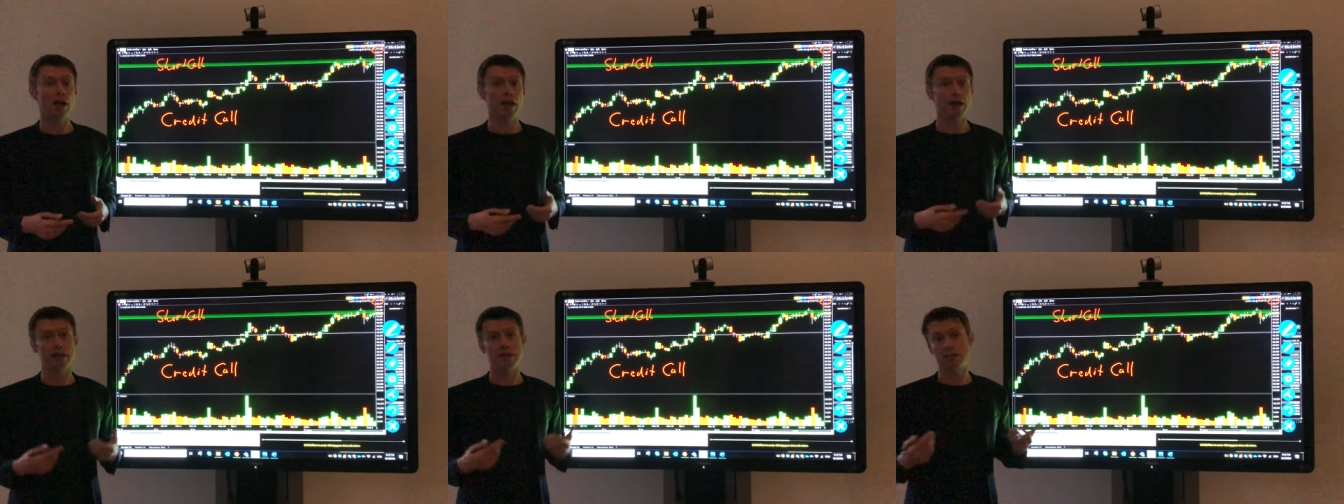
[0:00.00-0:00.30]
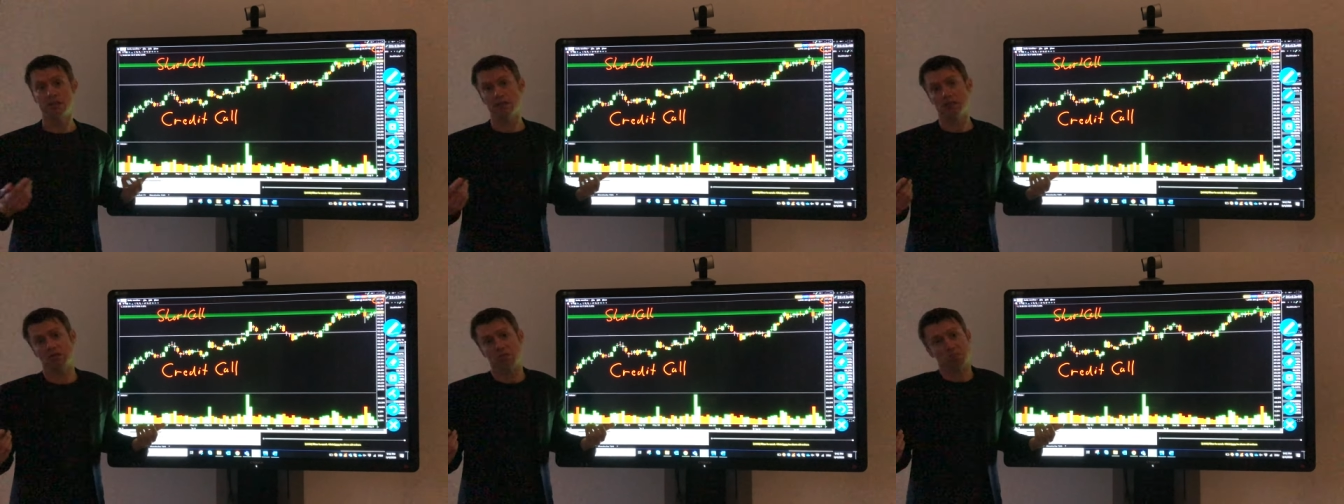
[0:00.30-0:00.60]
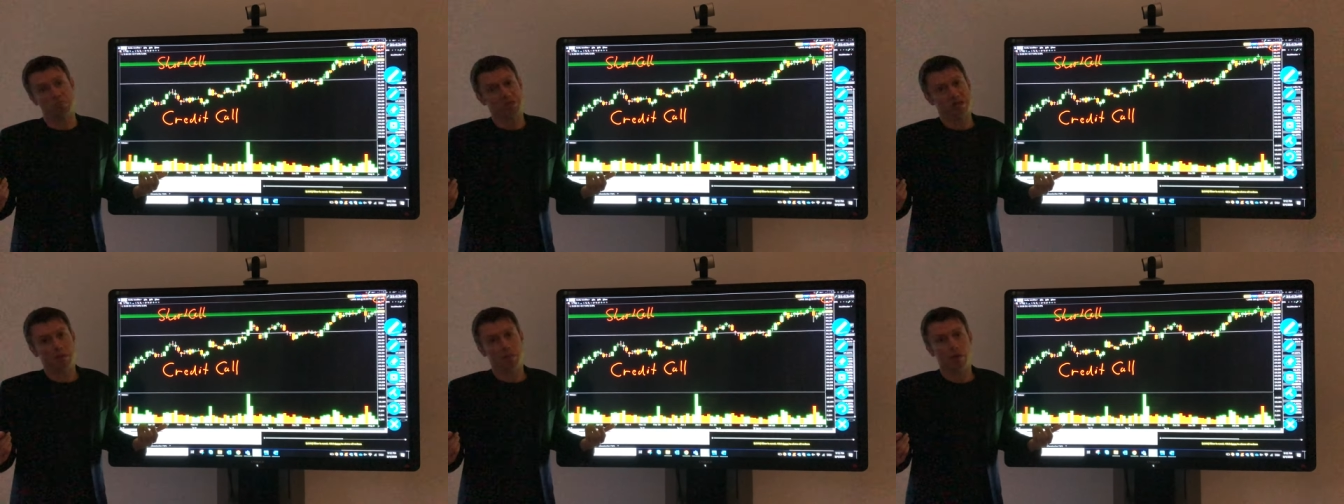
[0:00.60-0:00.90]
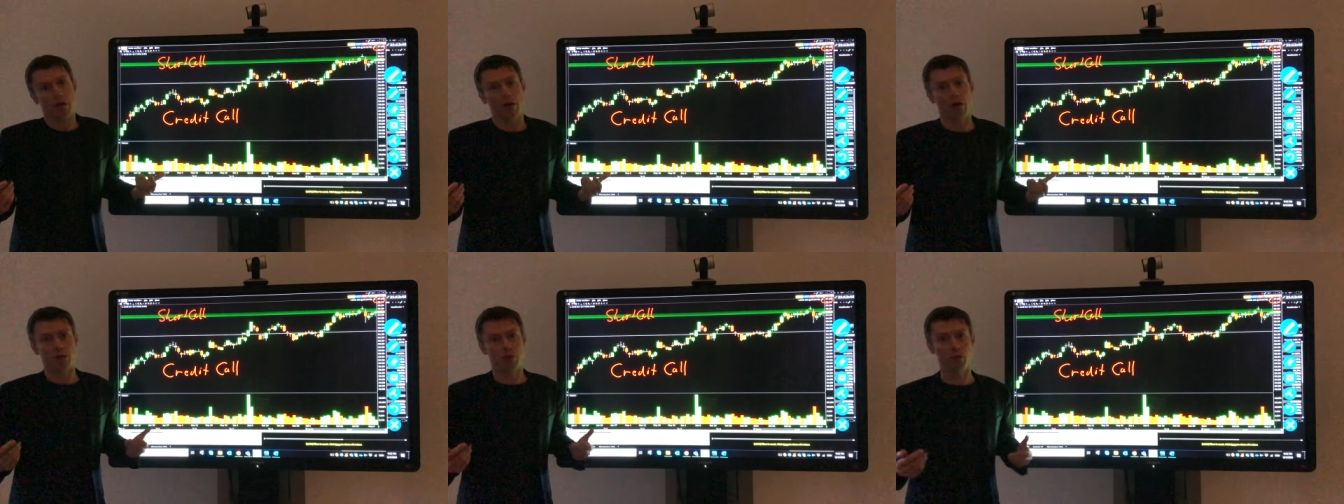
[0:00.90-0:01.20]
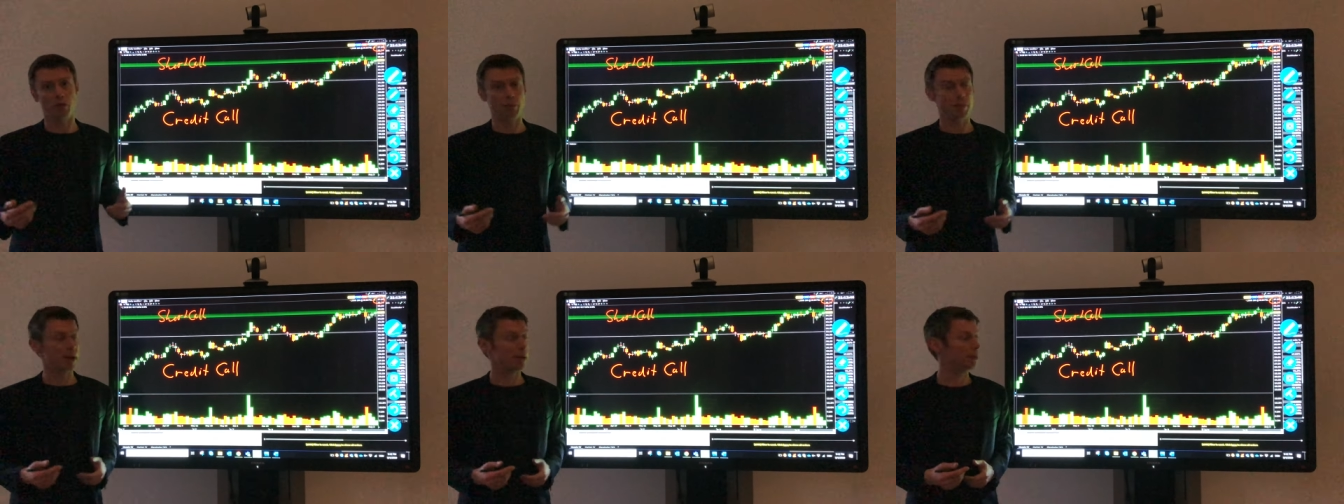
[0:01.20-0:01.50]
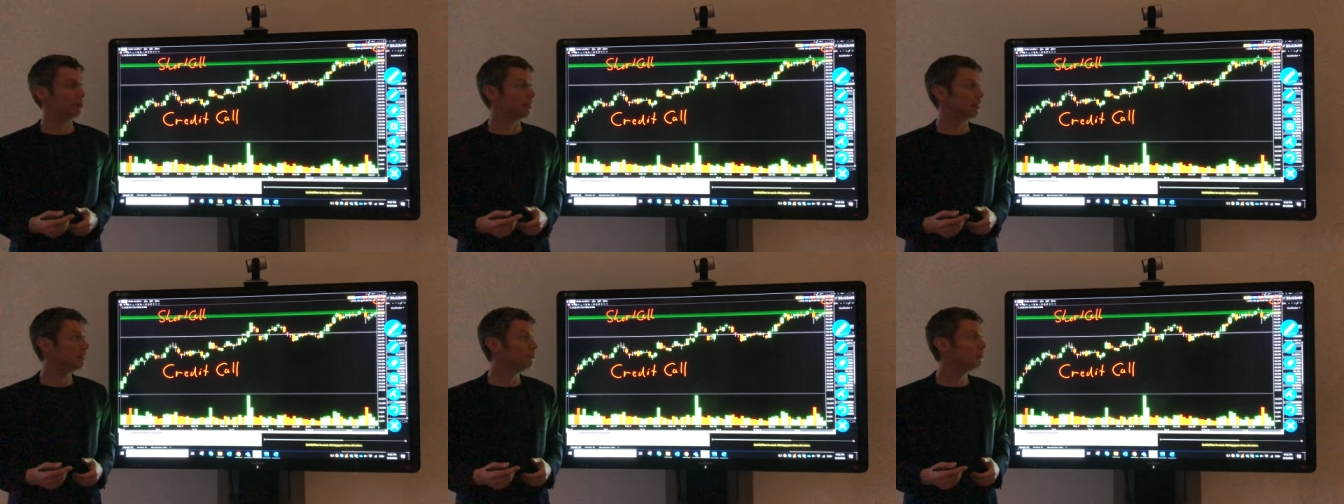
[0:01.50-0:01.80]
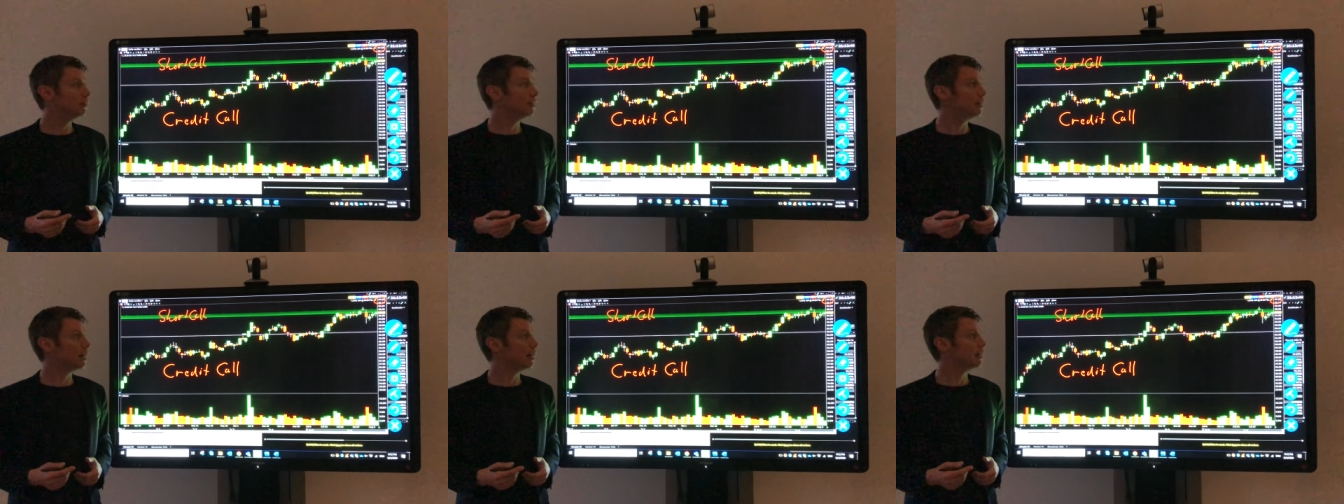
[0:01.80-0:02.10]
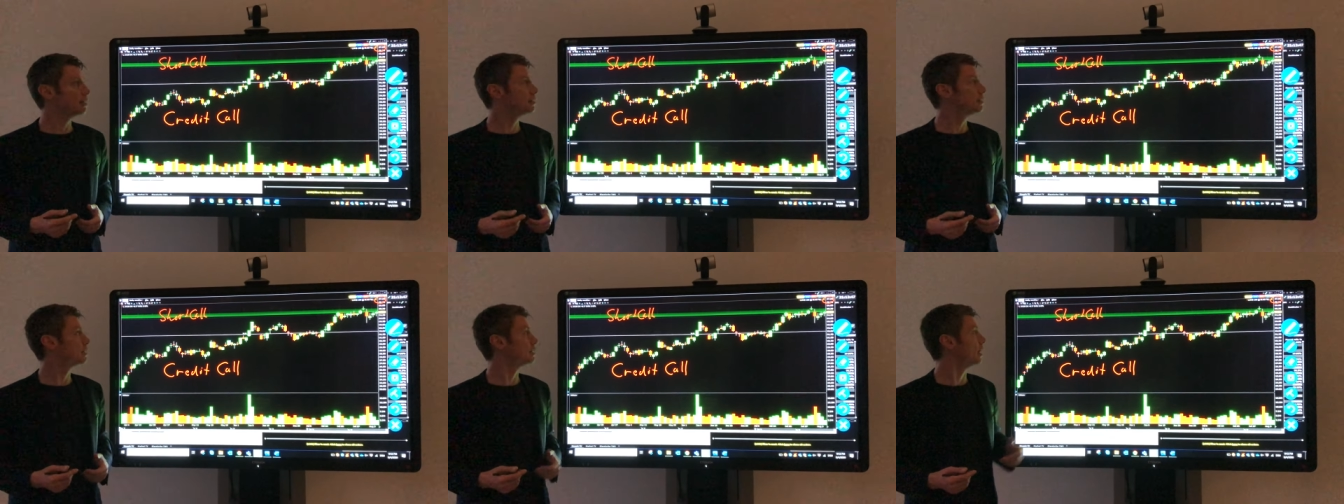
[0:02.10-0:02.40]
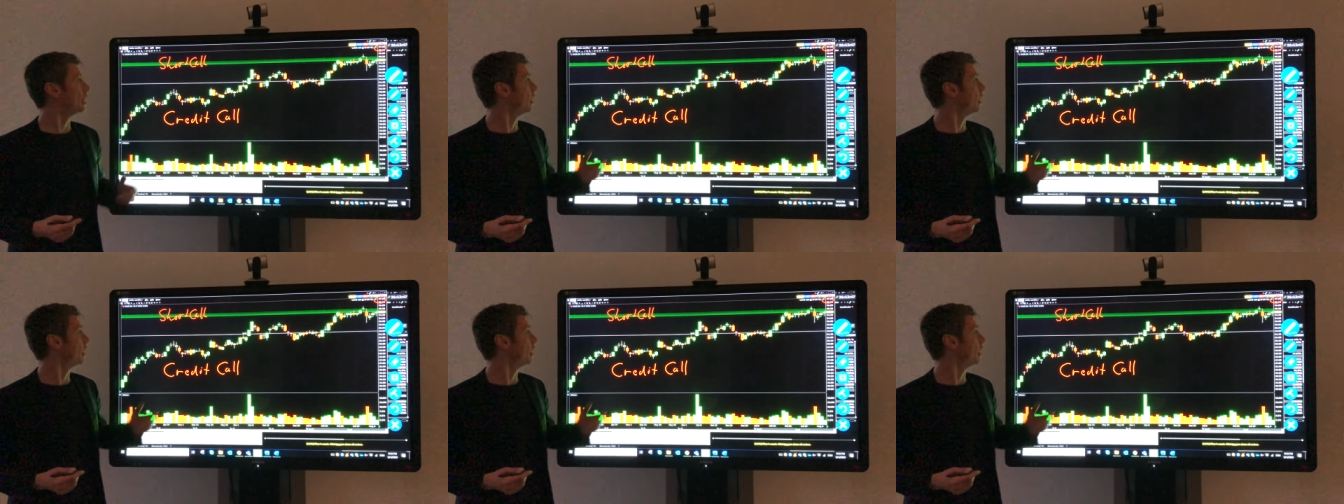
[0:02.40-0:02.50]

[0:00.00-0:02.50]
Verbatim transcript: It's similar to maybe dividends,